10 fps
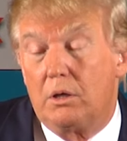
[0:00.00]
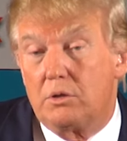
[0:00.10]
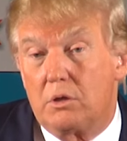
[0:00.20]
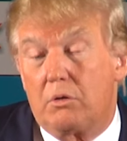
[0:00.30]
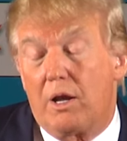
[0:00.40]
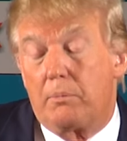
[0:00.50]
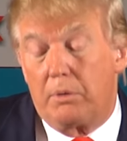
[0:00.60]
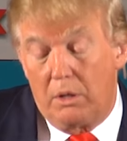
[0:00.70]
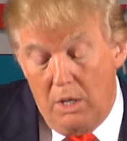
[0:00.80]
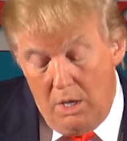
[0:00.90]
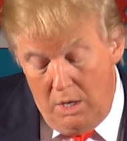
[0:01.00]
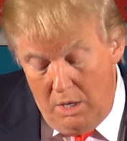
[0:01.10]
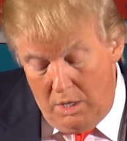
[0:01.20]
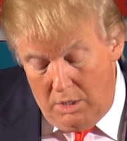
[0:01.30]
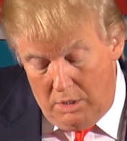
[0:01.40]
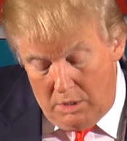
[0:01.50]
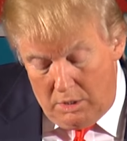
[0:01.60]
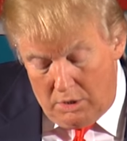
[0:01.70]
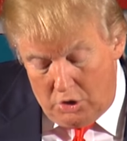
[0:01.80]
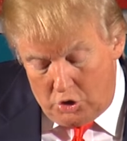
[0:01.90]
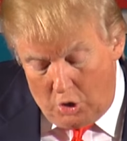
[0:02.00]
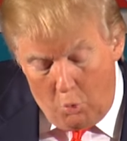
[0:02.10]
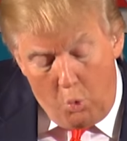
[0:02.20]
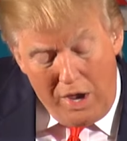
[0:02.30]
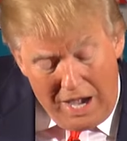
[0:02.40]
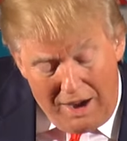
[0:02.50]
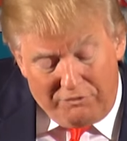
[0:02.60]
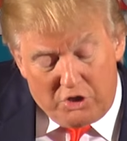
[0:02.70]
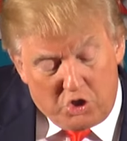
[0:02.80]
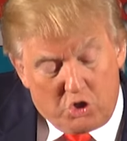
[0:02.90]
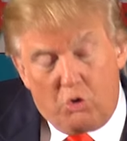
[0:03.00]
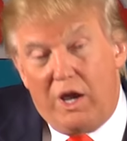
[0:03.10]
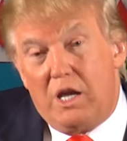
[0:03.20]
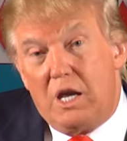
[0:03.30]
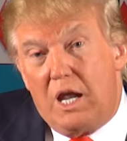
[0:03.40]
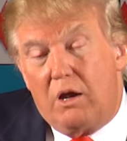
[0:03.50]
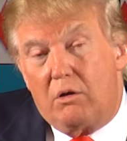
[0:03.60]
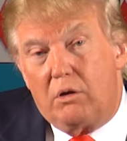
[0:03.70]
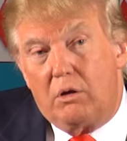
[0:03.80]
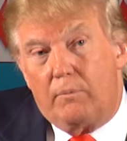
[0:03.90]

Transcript: It's incredible. So we have to straighten out